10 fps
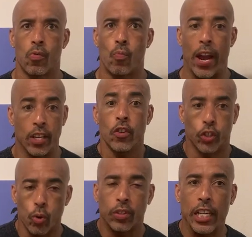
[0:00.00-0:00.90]
Right?
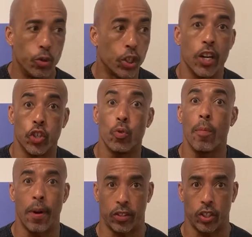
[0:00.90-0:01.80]
Do things you couldn't do a
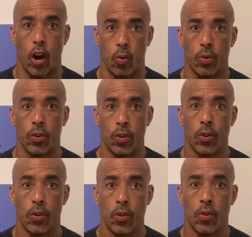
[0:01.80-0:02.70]
month ago.
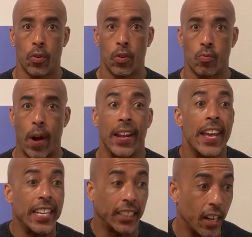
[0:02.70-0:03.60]

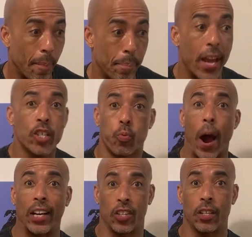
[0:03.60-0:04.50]
Right? Instead of binge
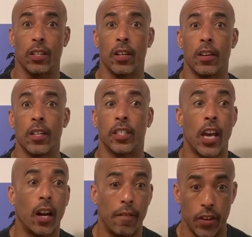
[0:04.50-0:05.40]
watching
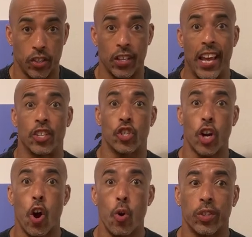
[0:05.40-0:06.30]
television and
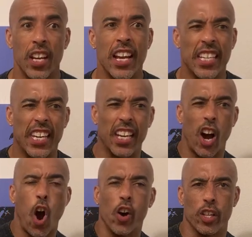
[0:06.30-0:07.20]
shows, get an
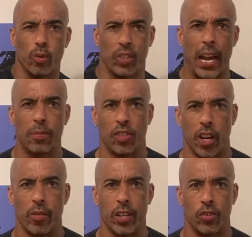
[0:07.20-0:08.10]
audio tape
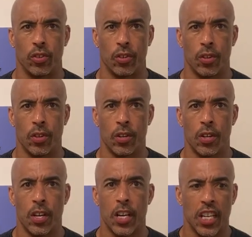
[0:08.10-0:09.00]
series.
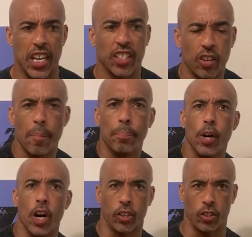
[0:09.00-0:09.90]
Get some
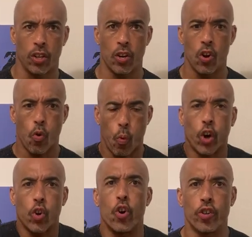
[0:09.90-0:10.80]
books,
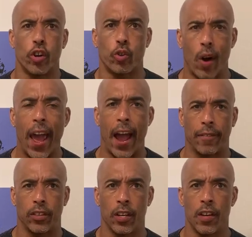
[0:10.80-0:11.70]
work on your
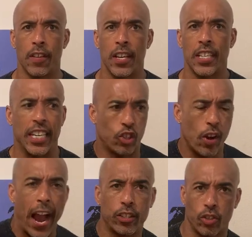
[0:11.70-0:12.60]
craft, get your
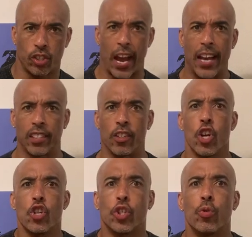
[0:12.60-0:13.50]
exercise in,
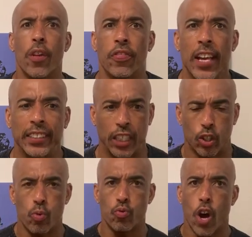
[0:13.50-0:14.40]
do the things that
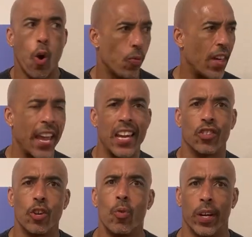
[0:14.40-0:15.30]
you know they ain't
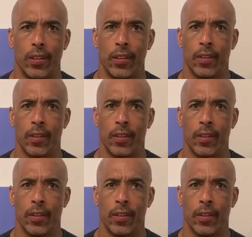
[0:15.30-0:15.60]
doing,